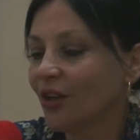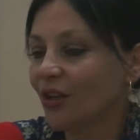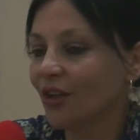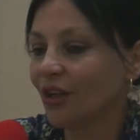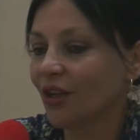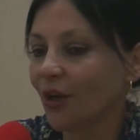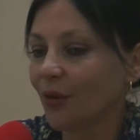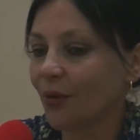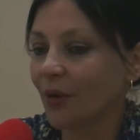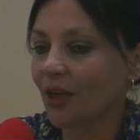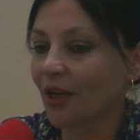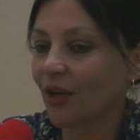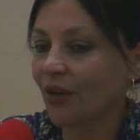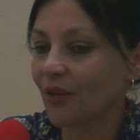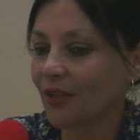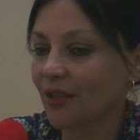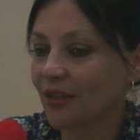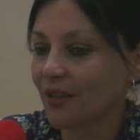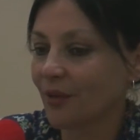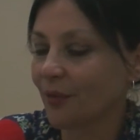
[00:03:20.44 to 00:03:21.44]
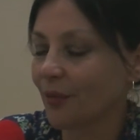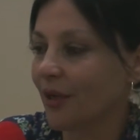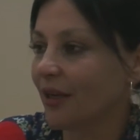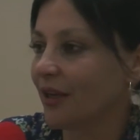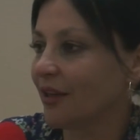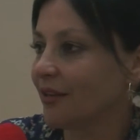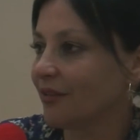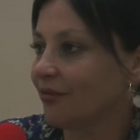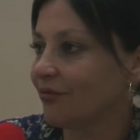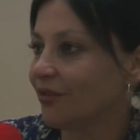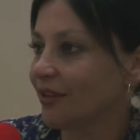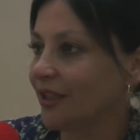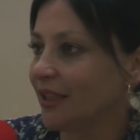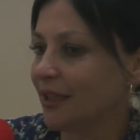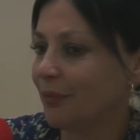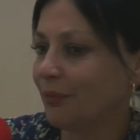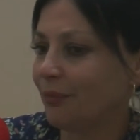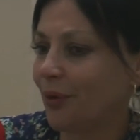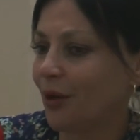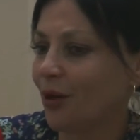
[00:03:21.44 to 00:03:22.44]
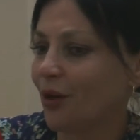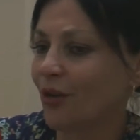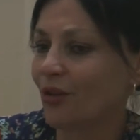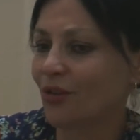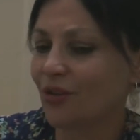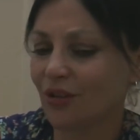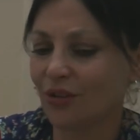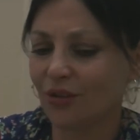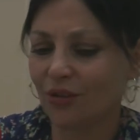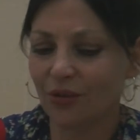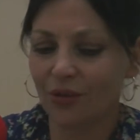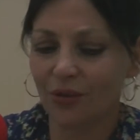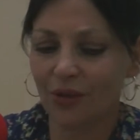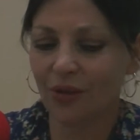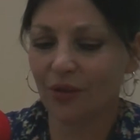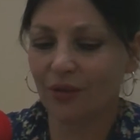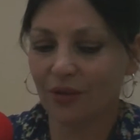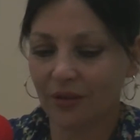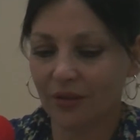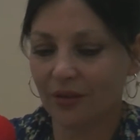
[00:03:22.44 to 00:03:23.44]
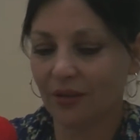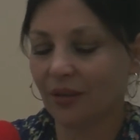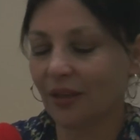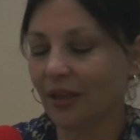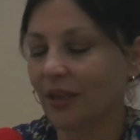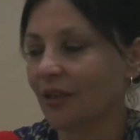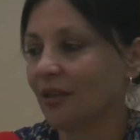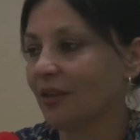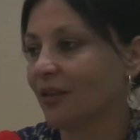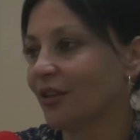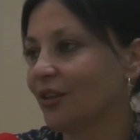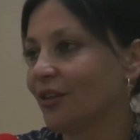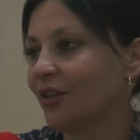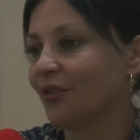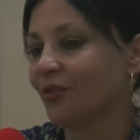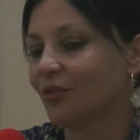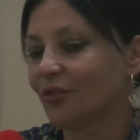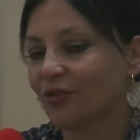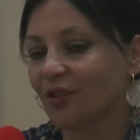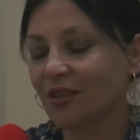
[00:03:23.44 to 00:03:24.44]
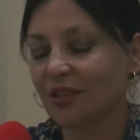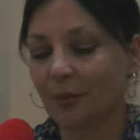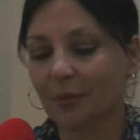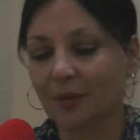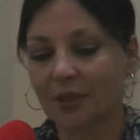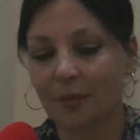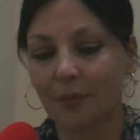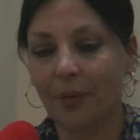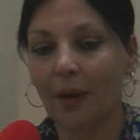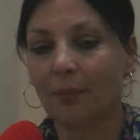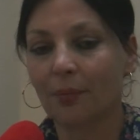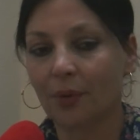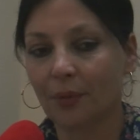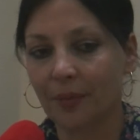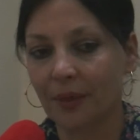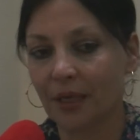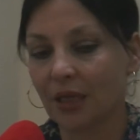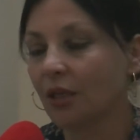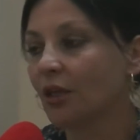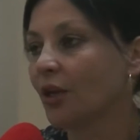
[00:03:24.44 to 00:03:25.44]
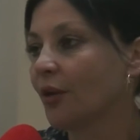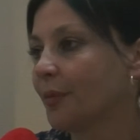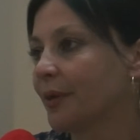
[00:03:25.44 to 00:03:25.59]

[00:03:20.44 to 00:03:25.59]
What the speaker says: you know, we're going somewhere really posh and you look like, you know, you're dressed up as a bumblebee, you know.